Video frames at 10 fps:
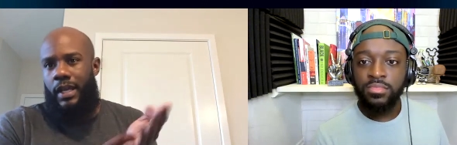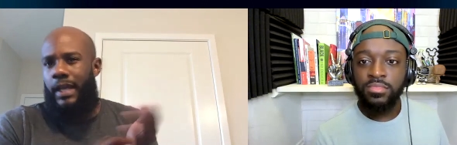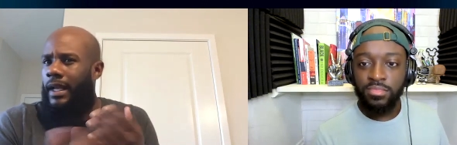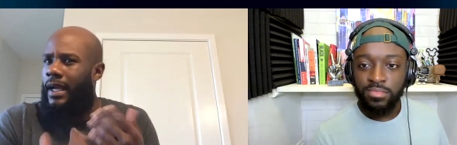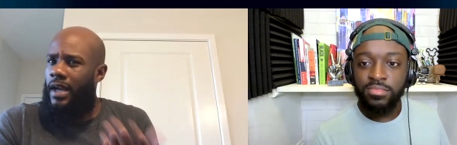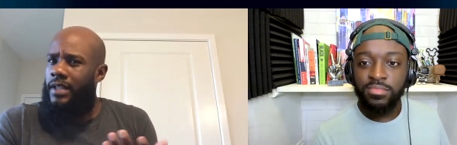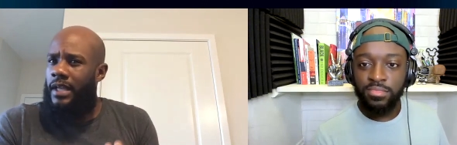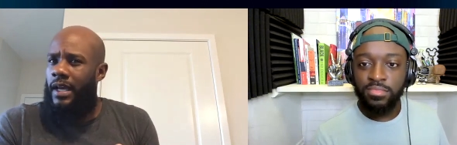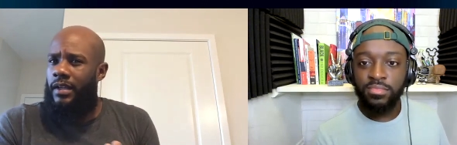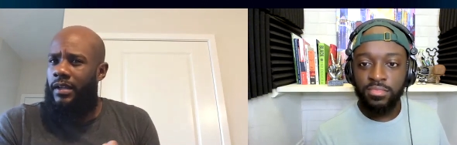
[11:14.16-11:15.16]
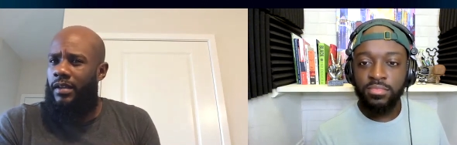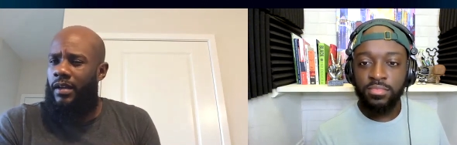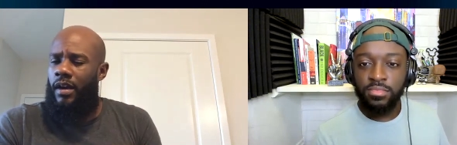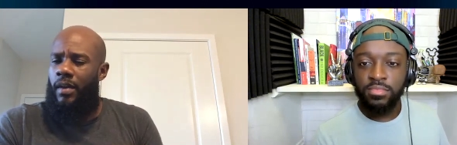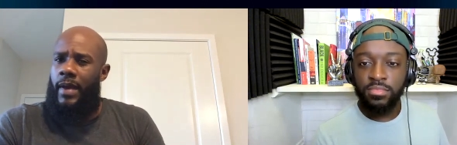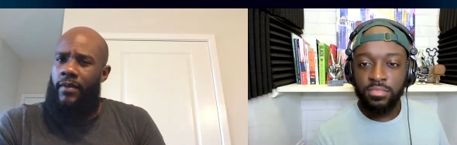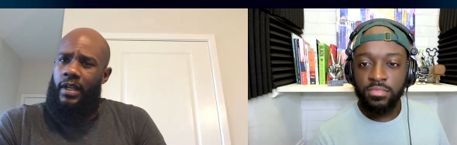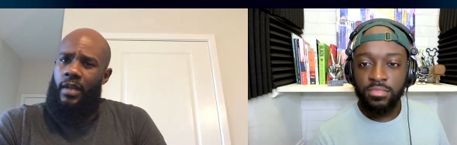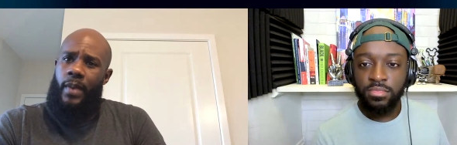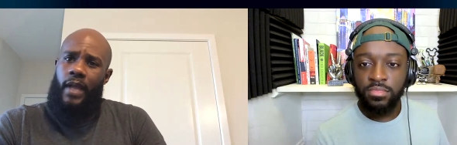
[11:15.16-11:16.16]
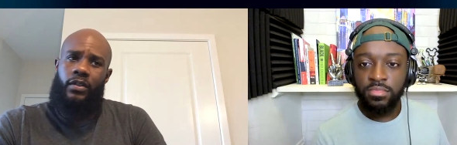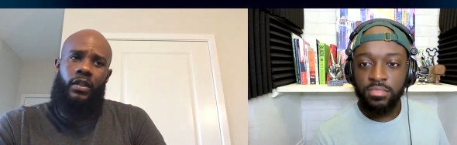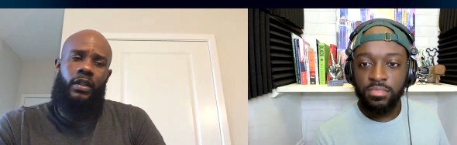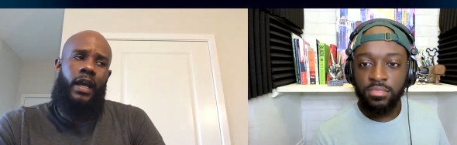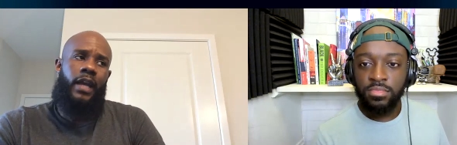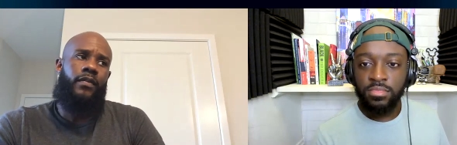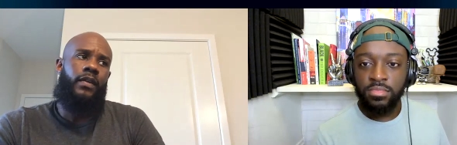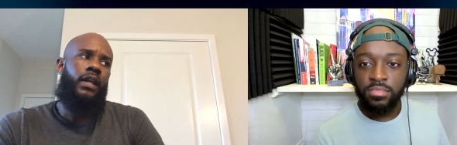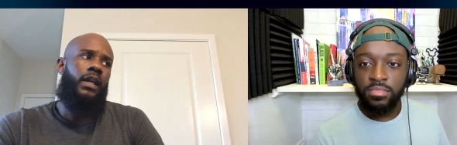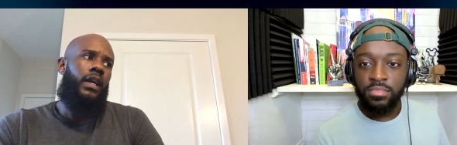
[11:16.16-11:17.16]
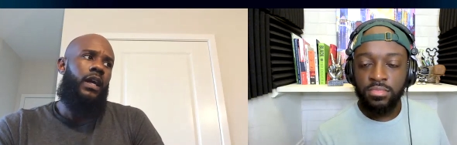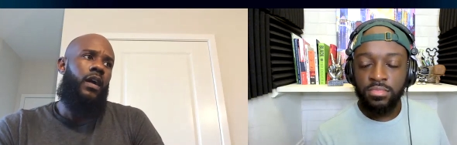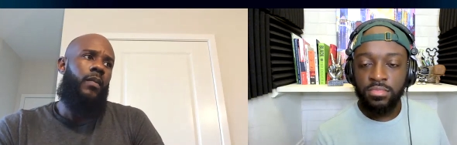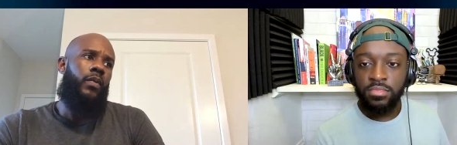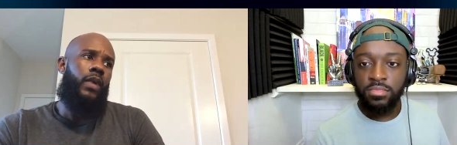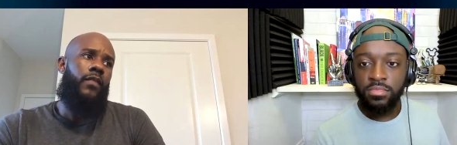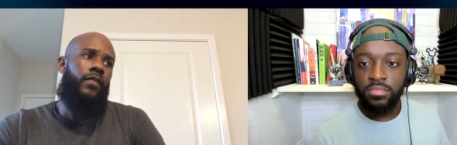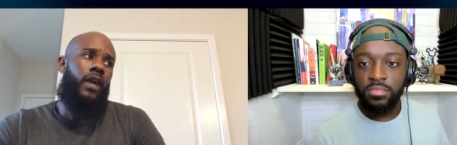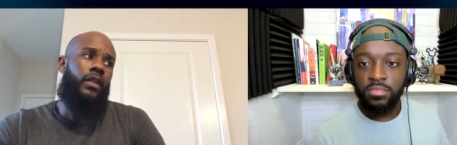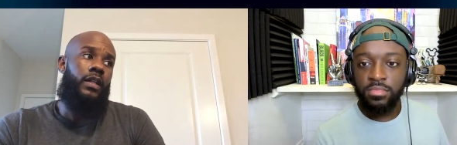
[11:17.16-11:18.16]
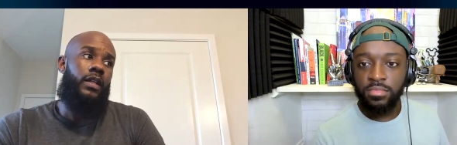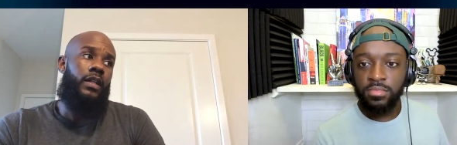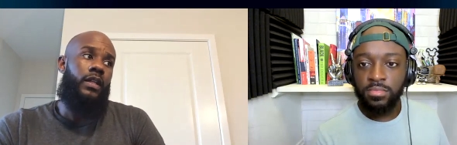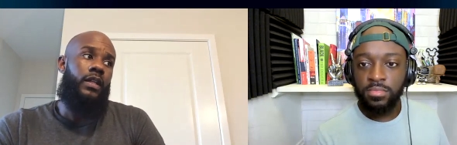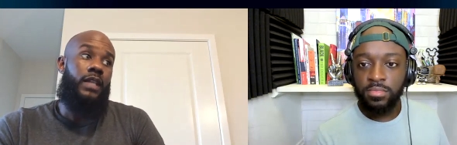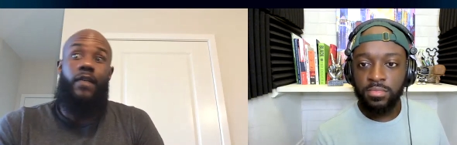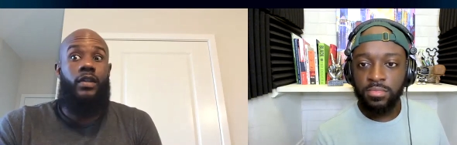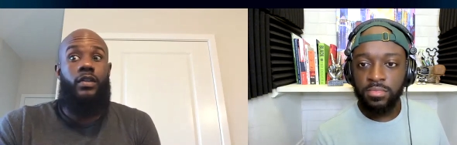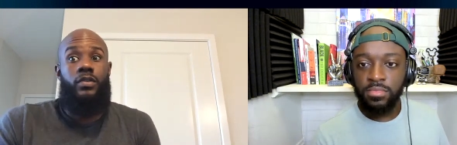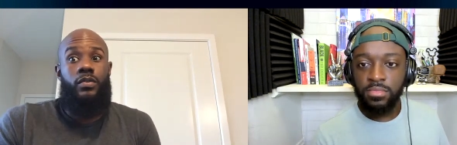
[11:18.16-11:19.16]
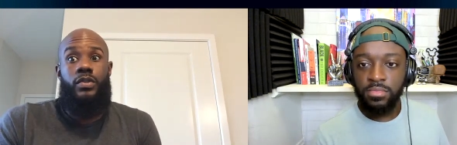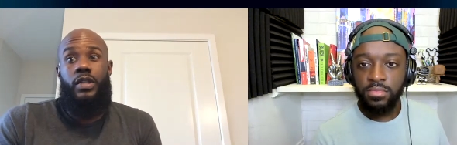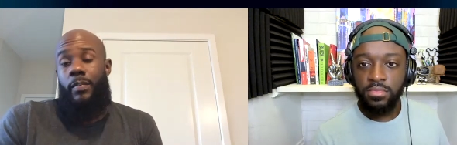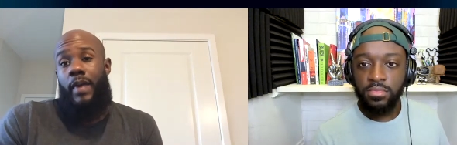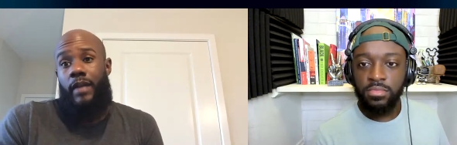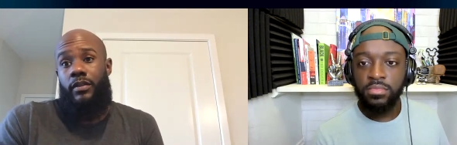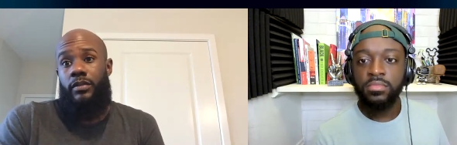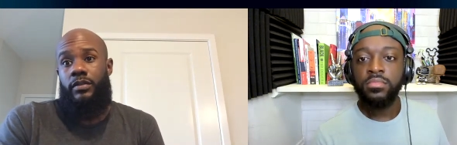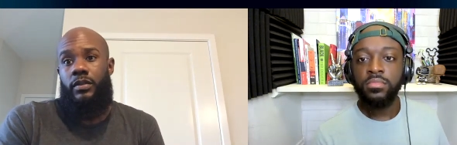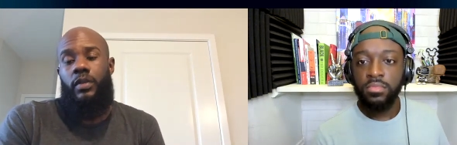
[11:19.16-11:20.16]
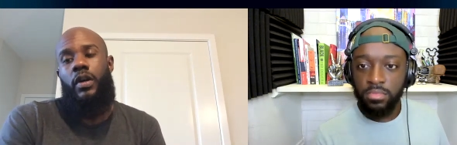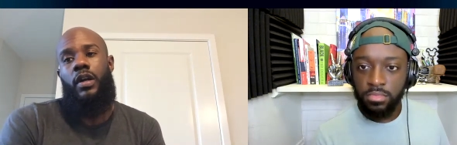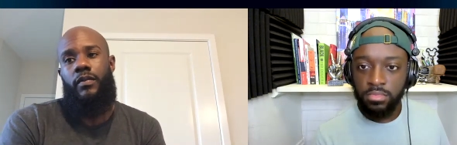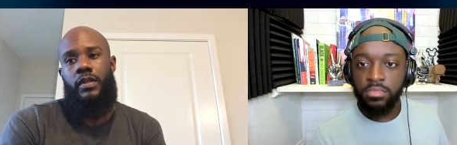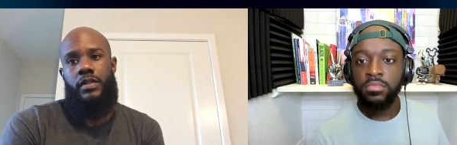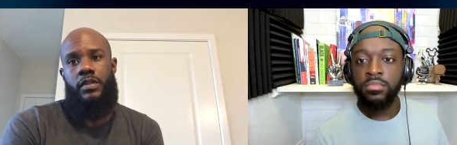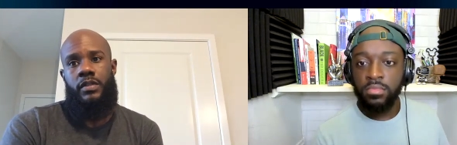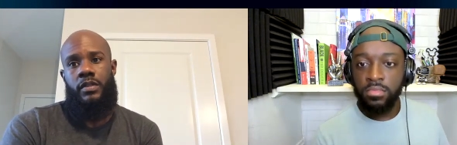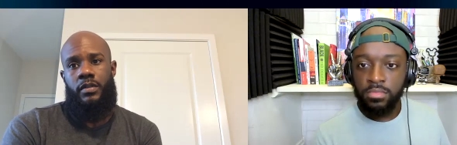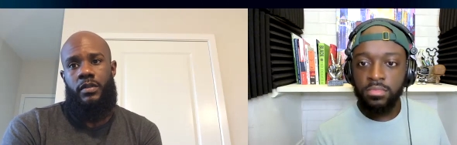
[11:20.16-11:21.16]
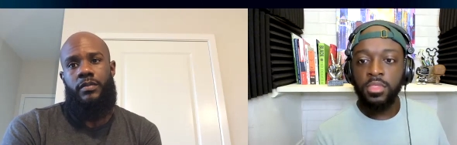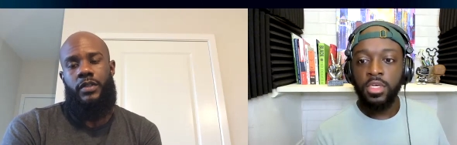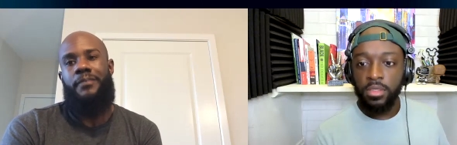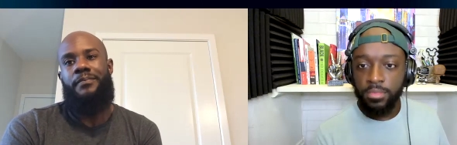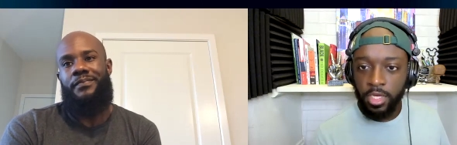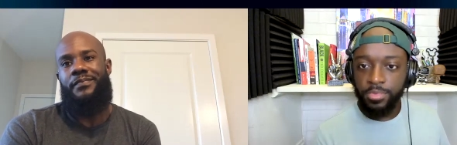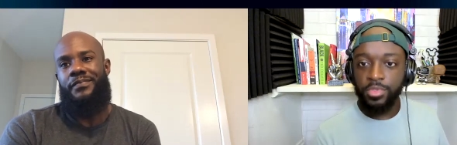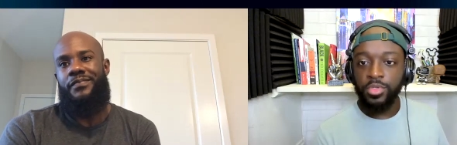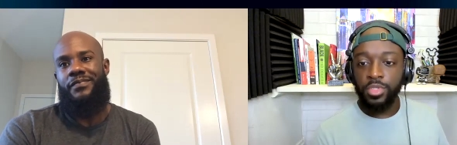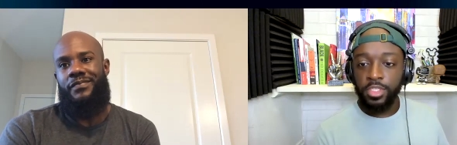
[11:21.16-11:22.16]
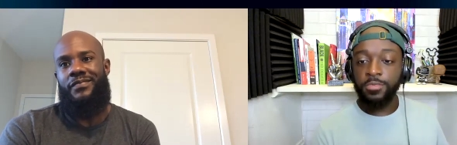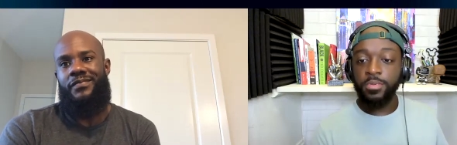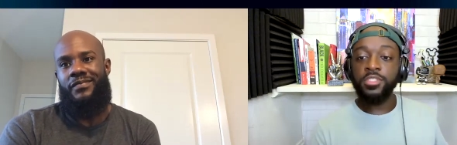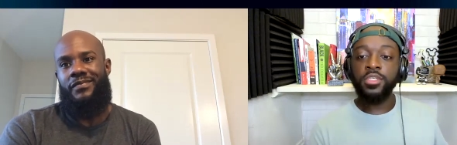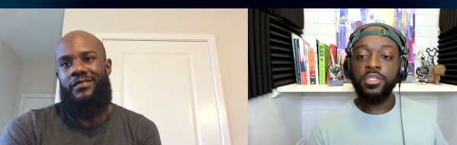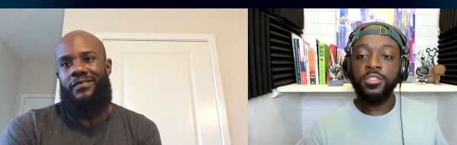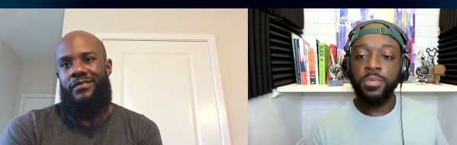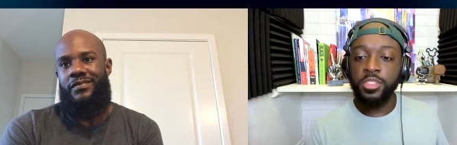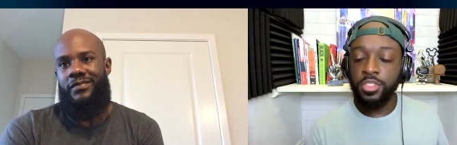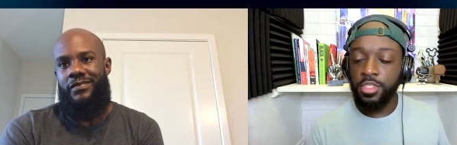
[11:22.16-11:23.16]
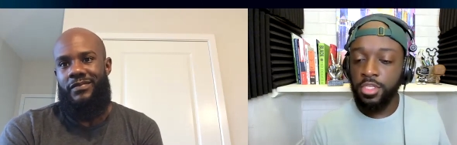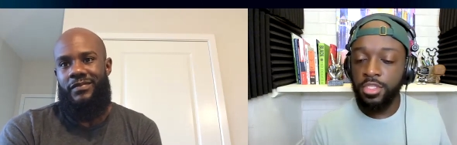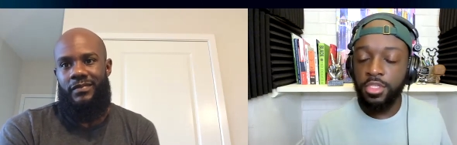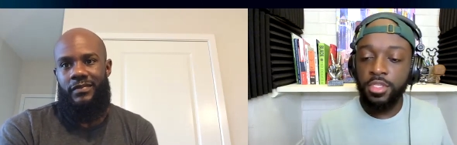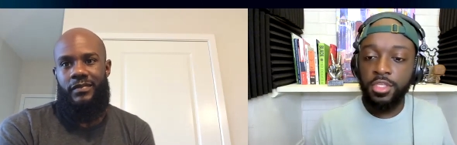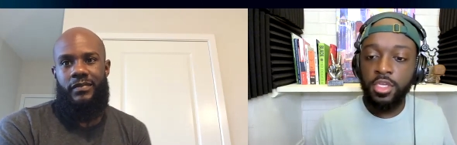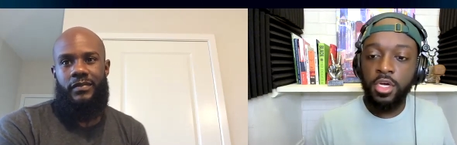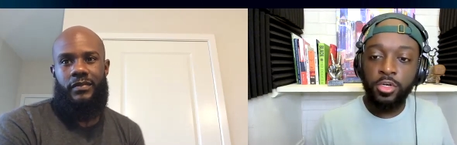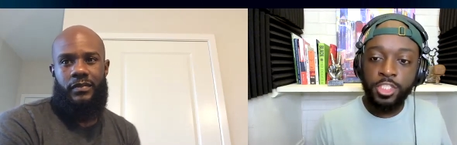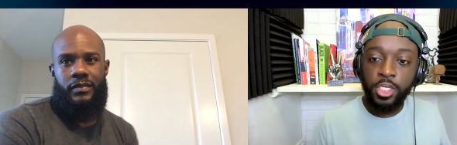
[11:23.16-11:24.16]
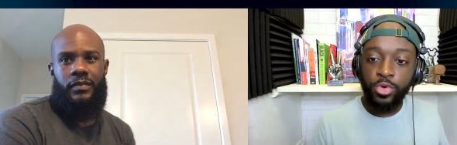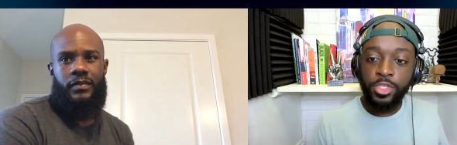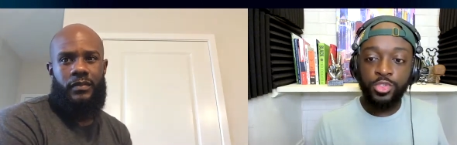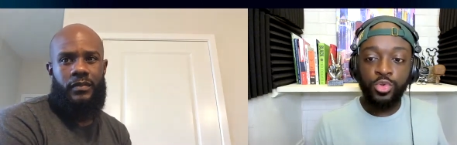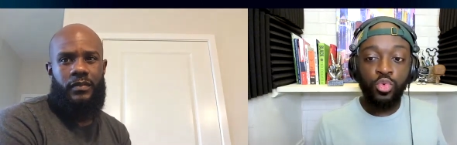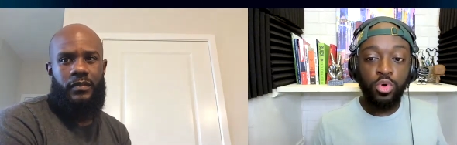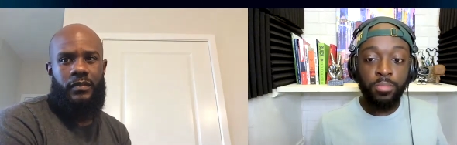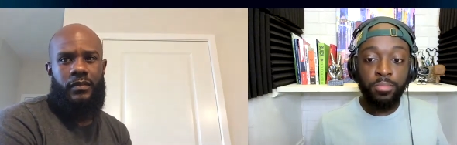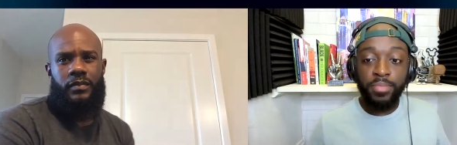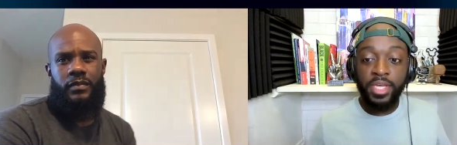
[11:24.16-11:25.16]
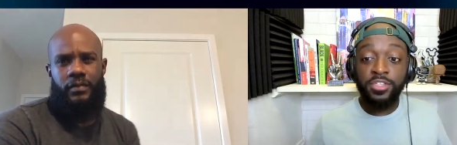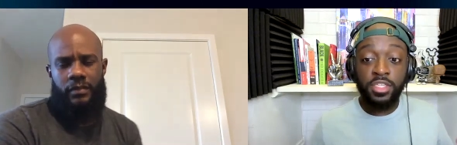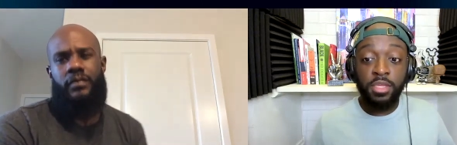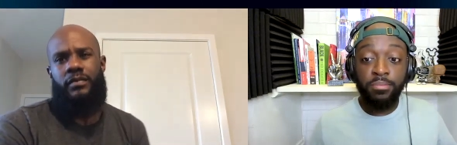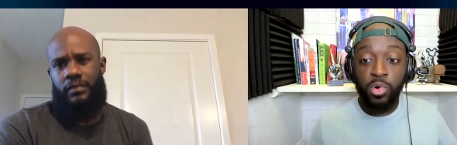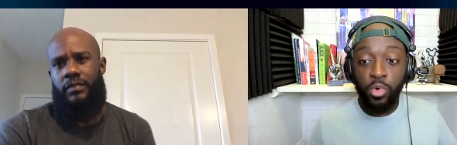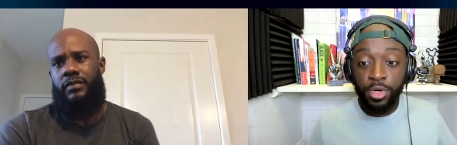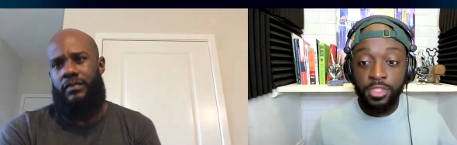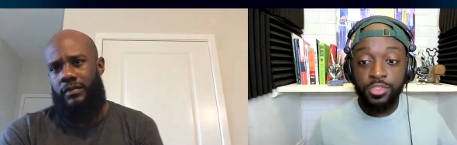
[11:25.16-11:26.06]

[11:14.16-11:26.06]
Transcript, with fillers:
Speaker 1: day? Like, how does that um, have an impact on their life? Um, and what I found that is having a huge impact on
Speaker 2: on all of us. So. Yeah, absolutely. Especially, especially the, the, the younger generation who were basically born